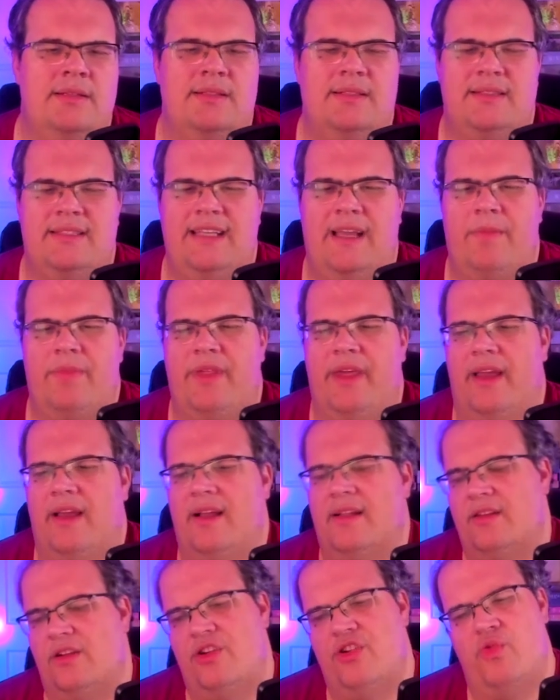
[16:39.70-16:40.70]
Same thing,
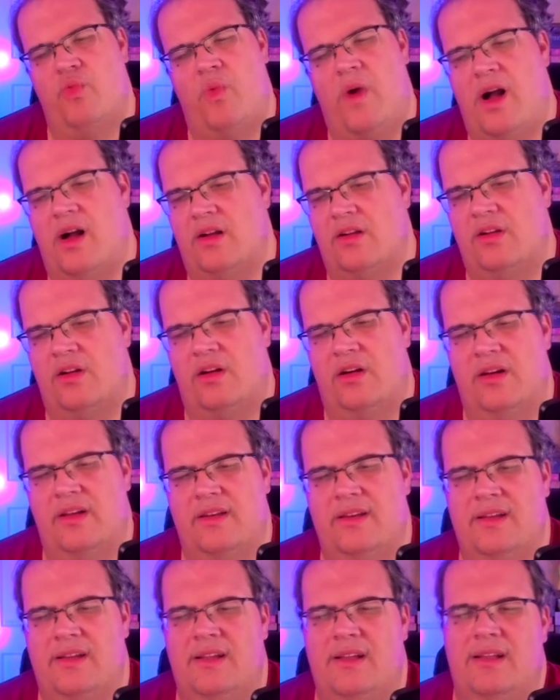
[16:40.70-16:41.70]
it's a good wild card.
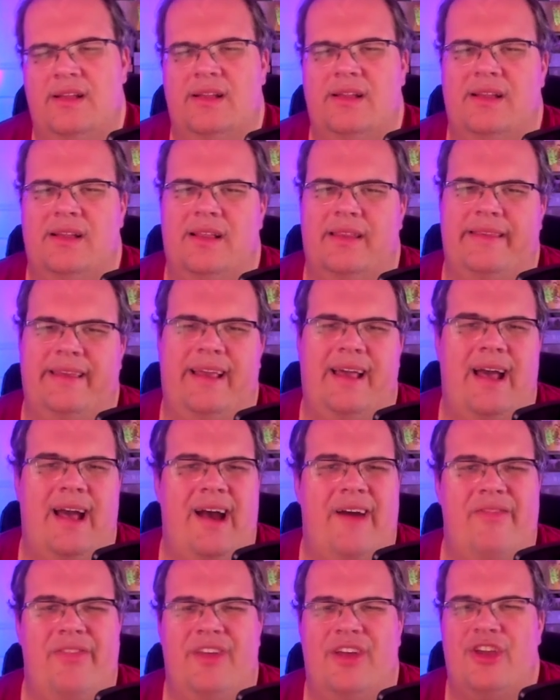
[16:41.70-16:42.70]
They
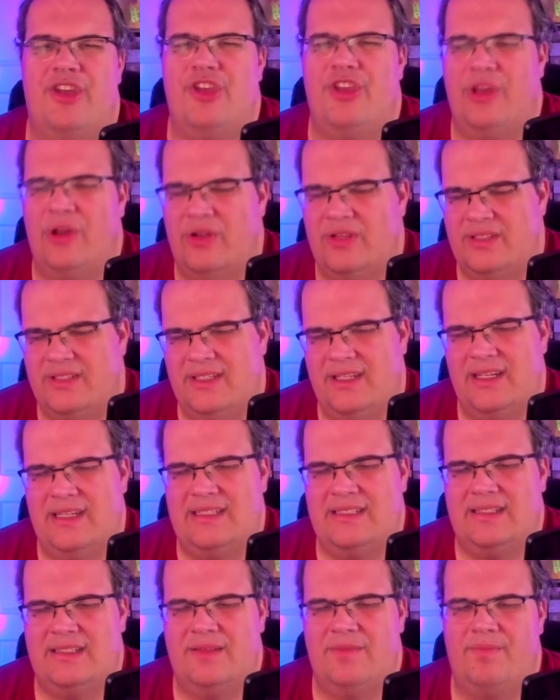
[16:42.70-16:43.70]
have their
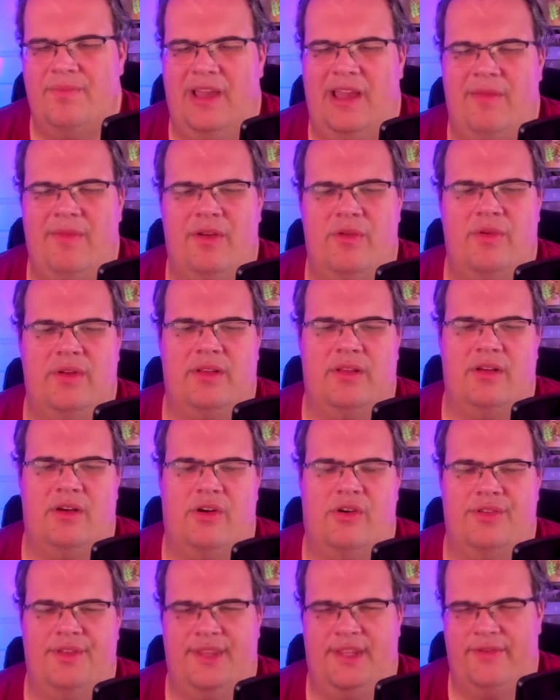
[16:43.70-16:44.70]
uses, maybe with
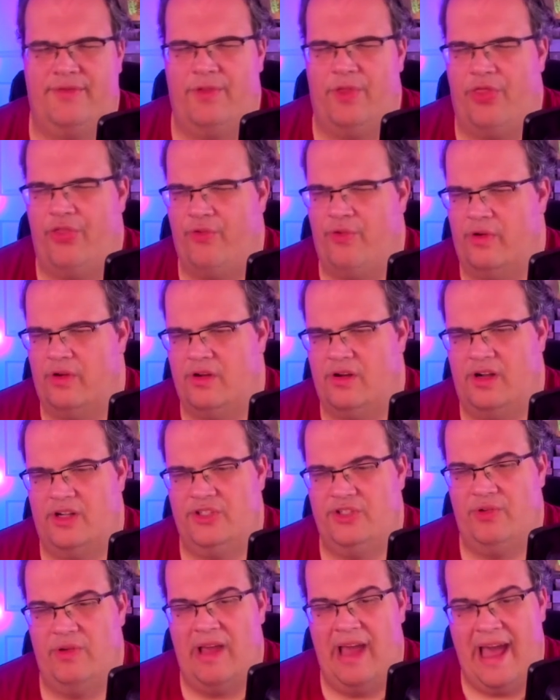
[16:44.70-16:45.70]
all the different thwart cards
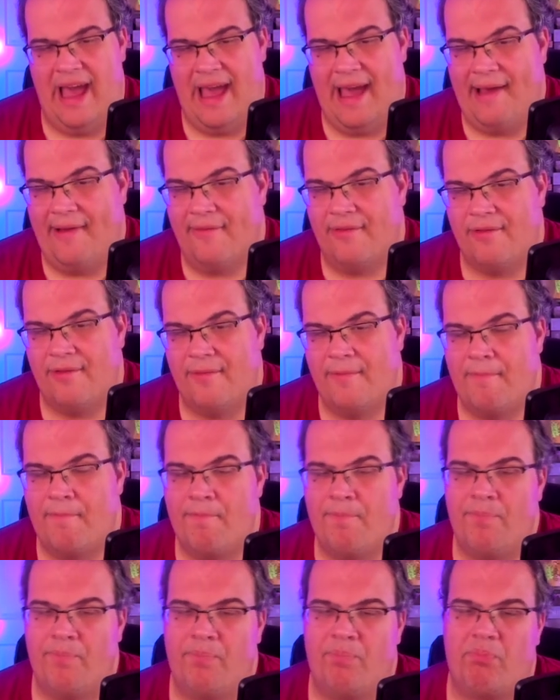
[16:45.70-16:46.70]
you have.
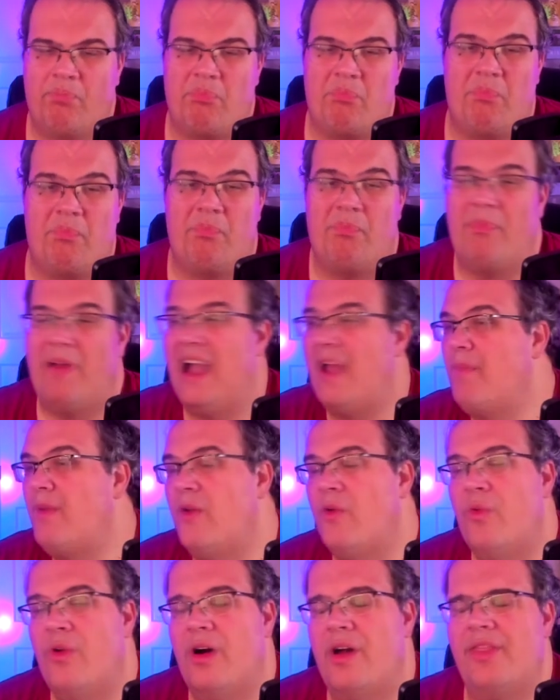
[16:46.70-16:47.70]
Might be
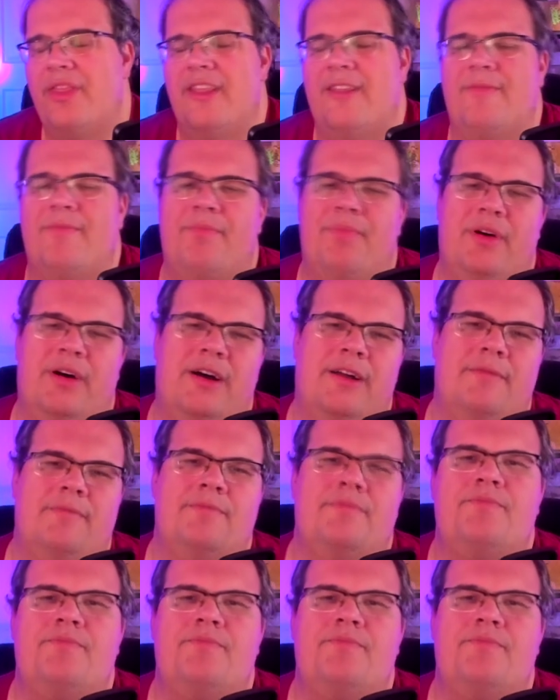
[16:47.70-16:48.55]
worth it, but